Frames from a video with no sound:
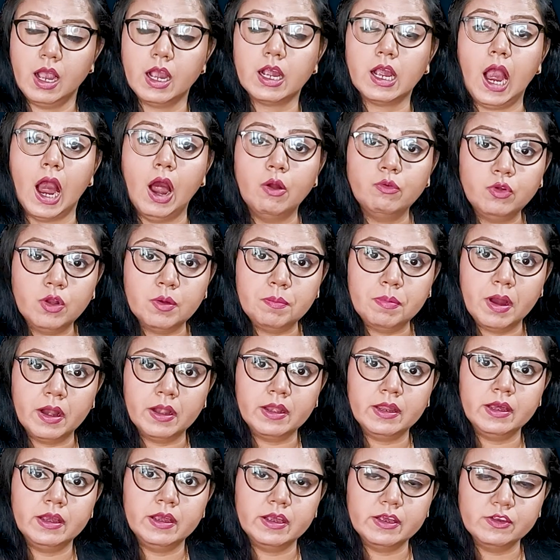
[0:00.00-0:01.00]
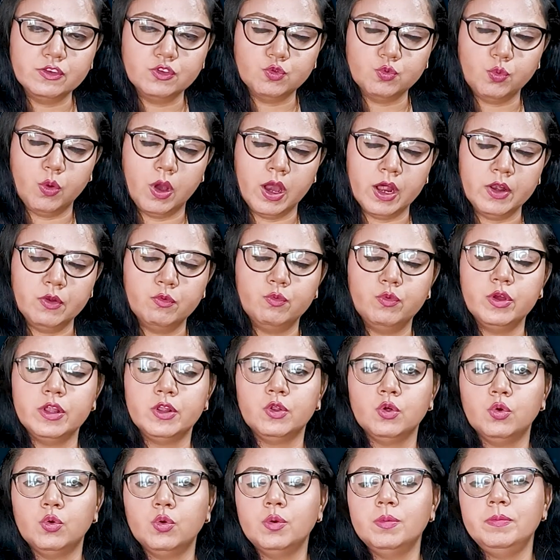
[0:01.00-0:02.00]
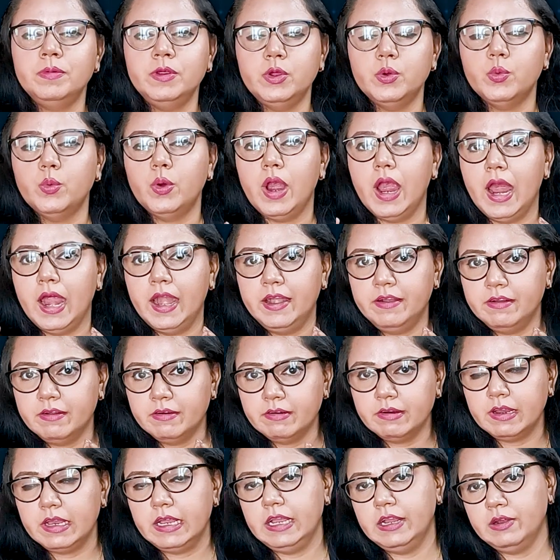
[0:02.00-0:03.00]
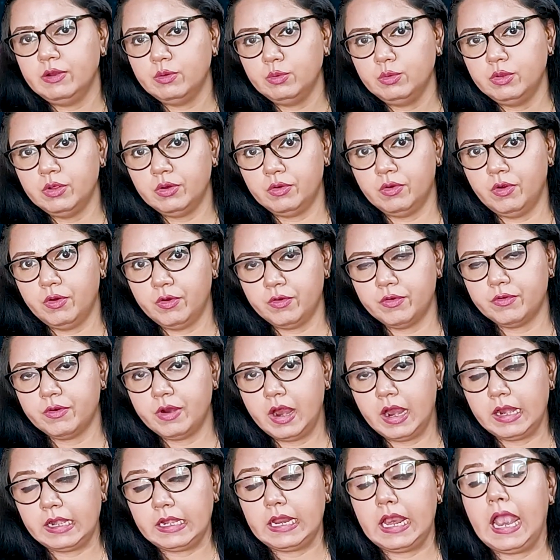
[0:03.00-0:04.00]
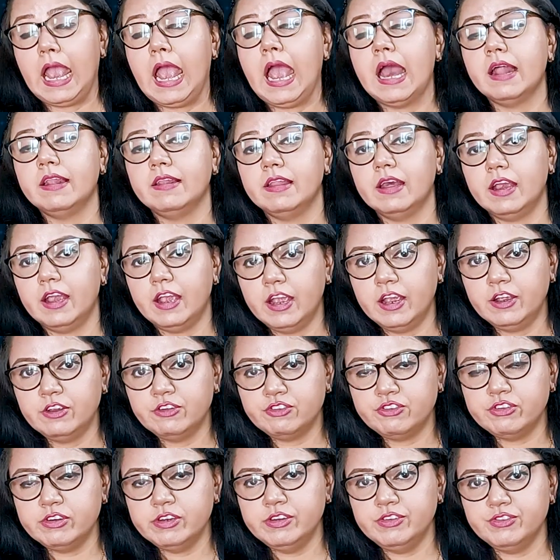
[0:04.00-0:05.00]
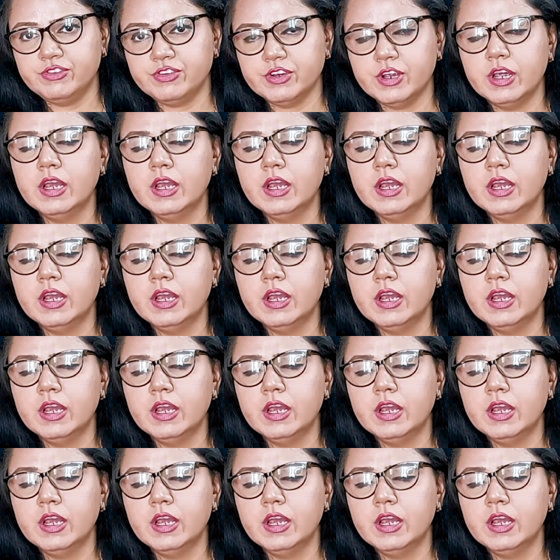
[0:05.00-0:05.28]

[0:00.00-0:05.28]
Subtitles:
A counterparty is one with whom you enter into the contract, and the exchange